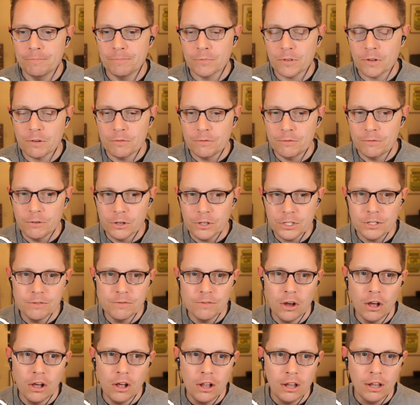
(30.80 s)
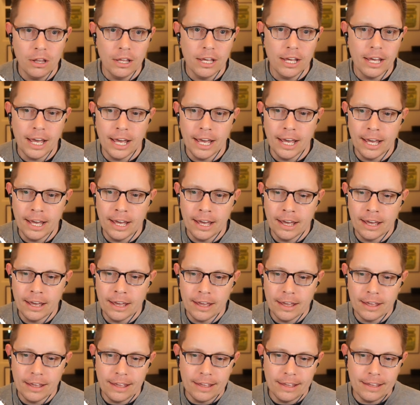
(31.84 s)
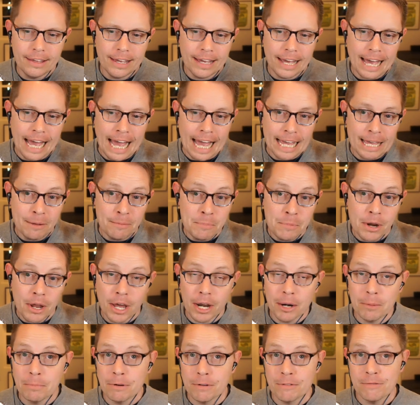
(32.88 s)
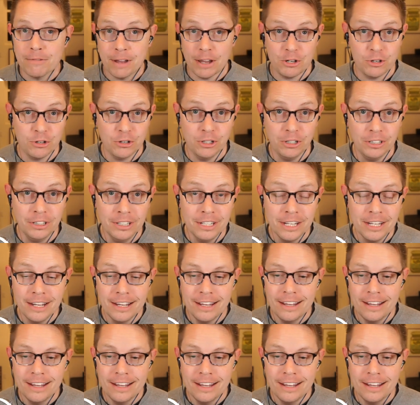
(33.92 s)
First of all, I am not a professional.